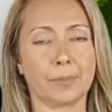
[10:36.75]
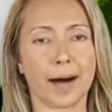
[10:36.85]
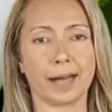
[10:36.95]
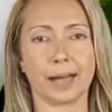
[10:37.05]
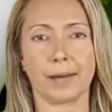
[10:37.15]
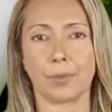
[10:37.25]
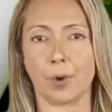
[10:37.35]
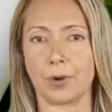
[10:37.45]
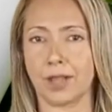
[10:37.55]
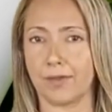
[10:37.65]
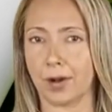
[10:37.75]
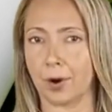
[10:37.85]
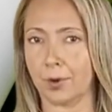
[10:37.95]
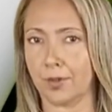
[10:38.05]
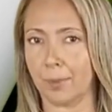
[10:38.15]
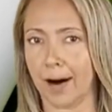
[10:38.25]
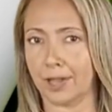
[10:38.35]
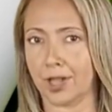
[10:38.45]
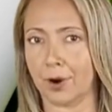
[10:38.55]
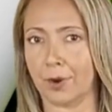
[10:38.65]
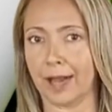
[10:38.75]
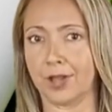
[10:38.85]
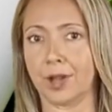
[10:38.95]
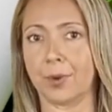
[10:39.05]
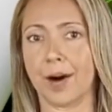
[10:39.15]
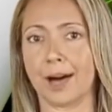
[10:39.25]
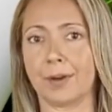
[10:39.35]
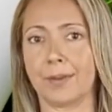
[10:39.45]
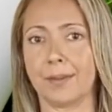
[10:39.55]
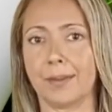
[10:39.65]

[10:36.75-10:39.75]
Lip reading: making it more difficult for bacteria to grow.